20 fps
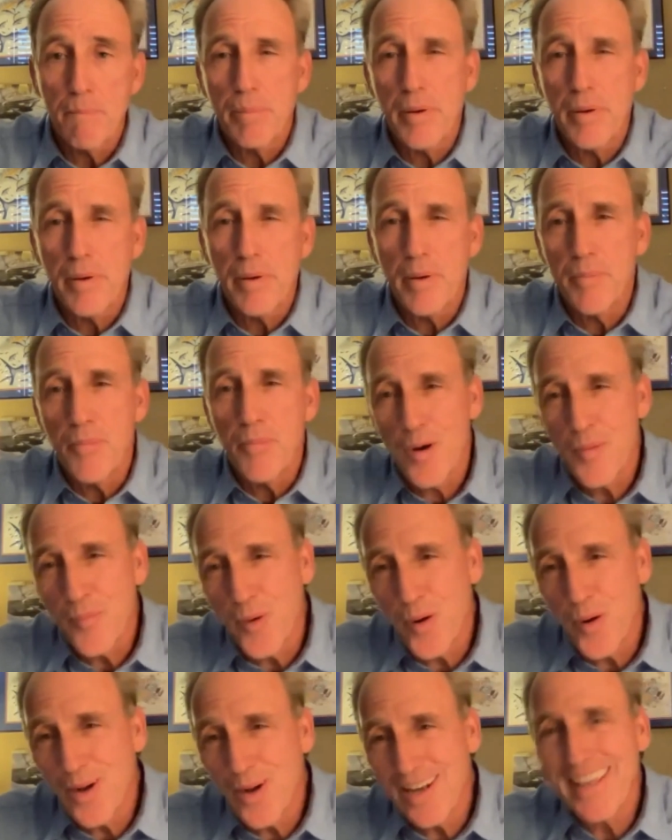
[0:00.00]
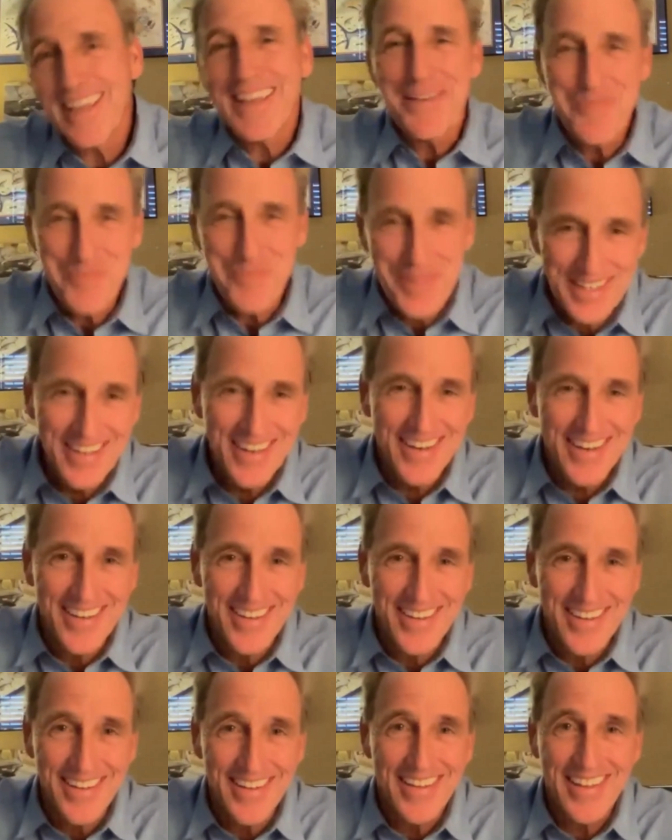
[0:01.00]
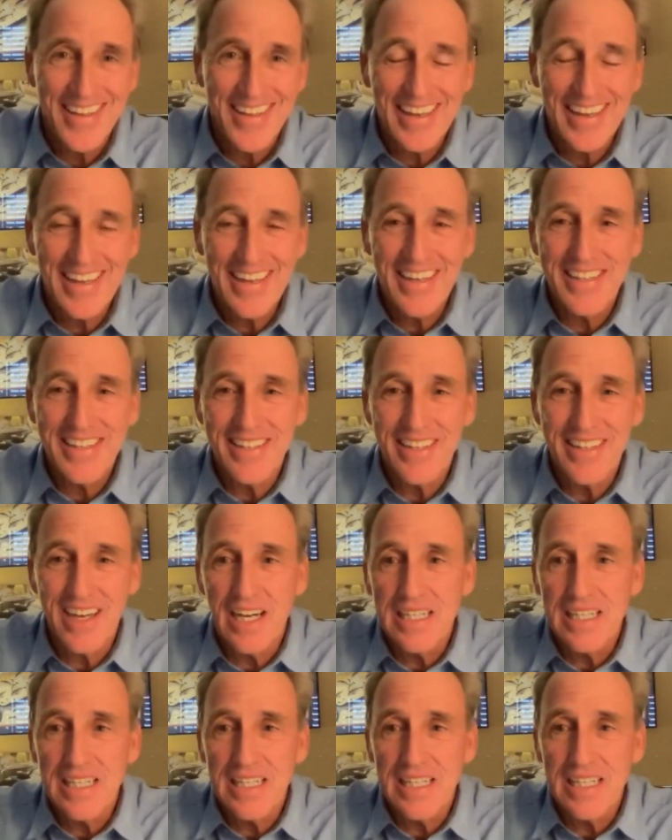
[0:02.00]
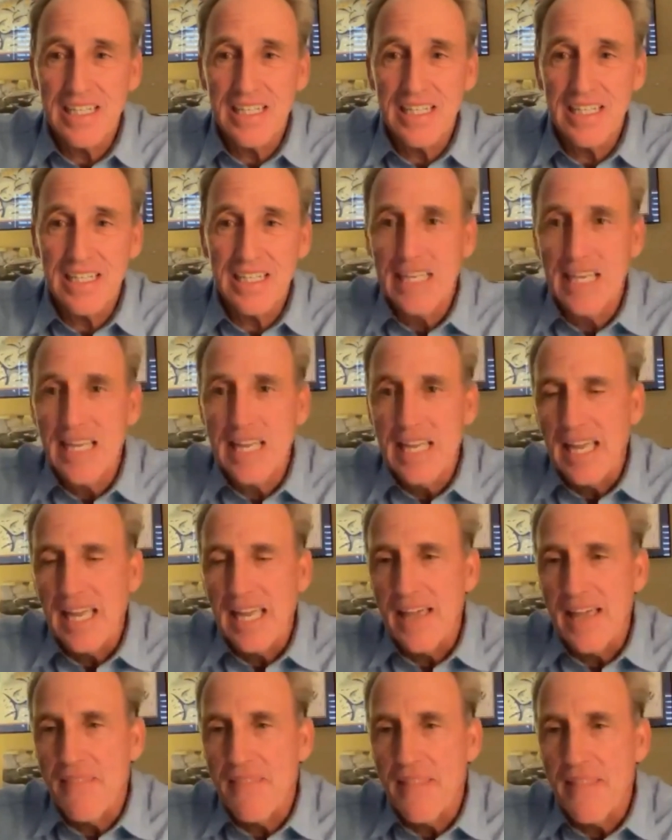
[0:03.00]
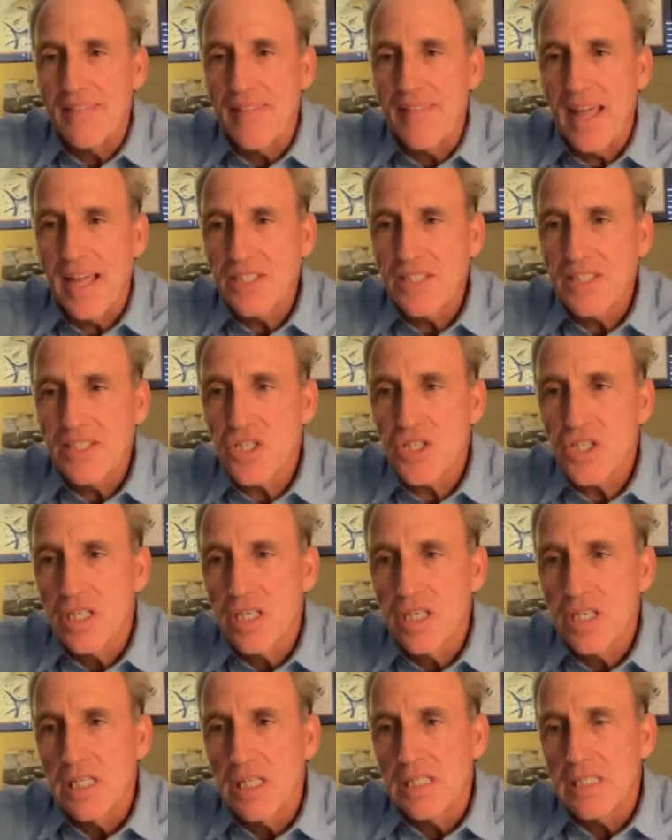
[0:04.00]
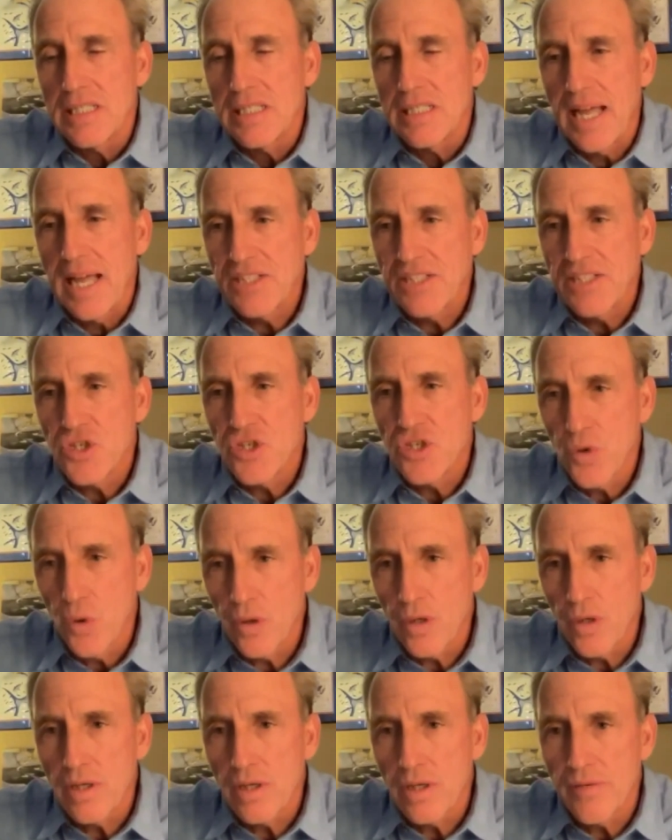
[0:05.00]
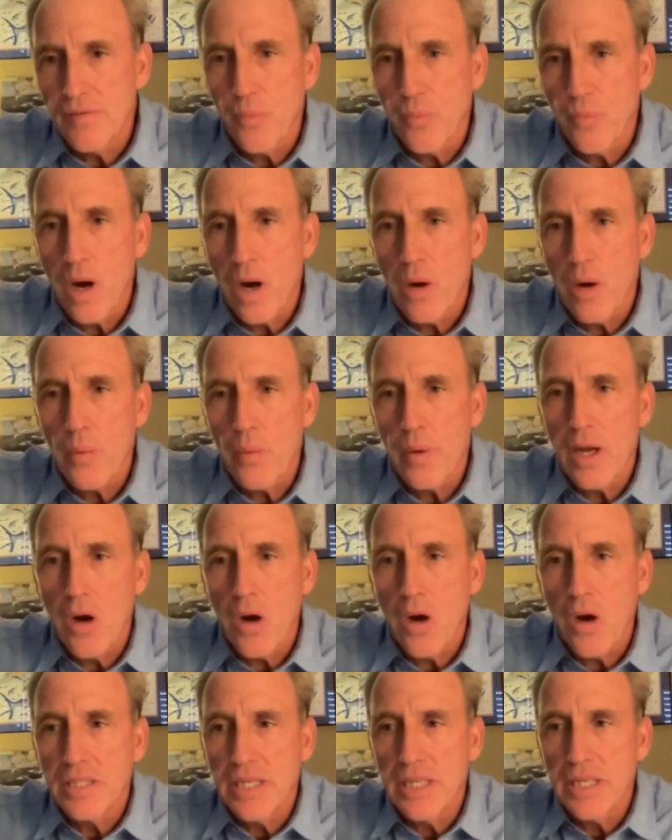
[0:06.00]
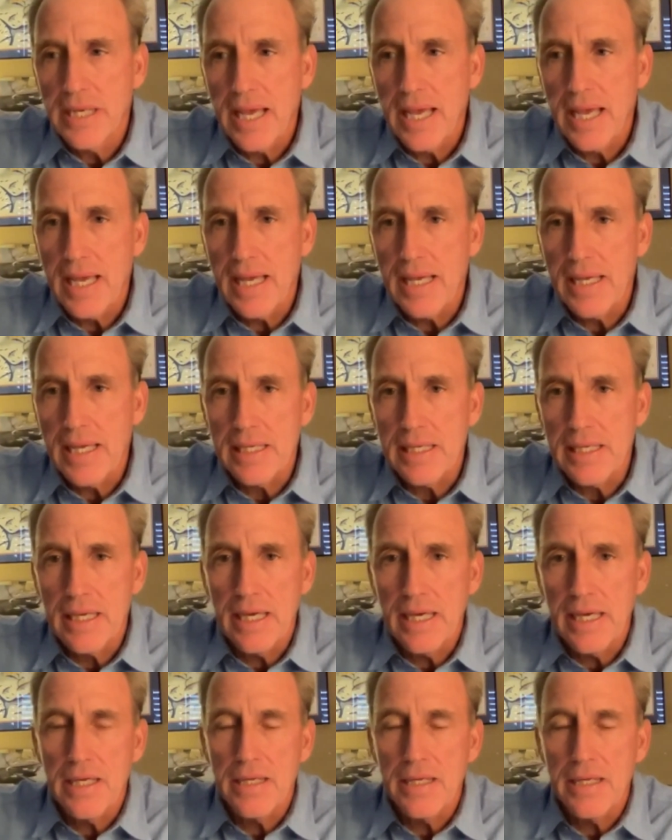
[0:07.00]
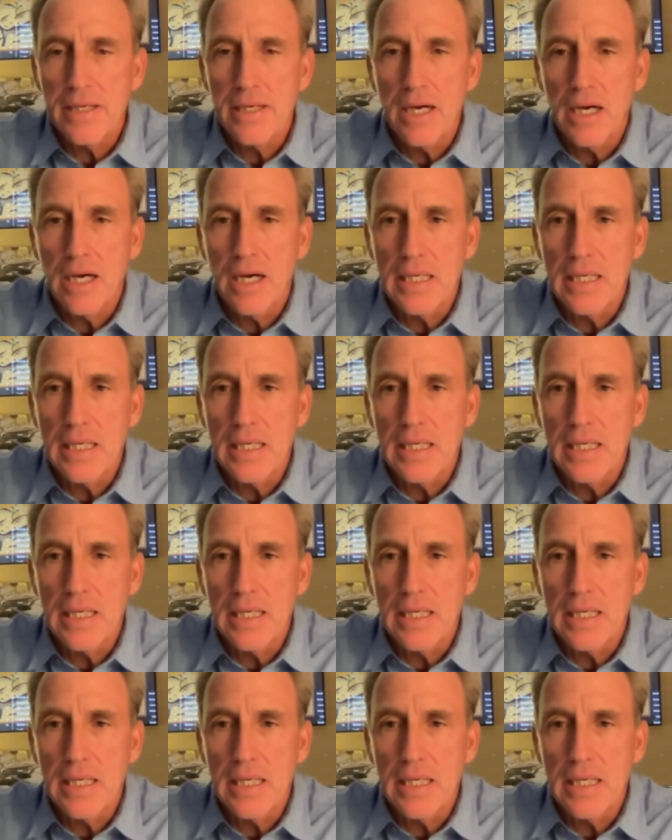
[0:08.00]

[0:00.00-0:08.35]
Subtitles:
but more importantly, it can be done. And that's sort of where we are today. And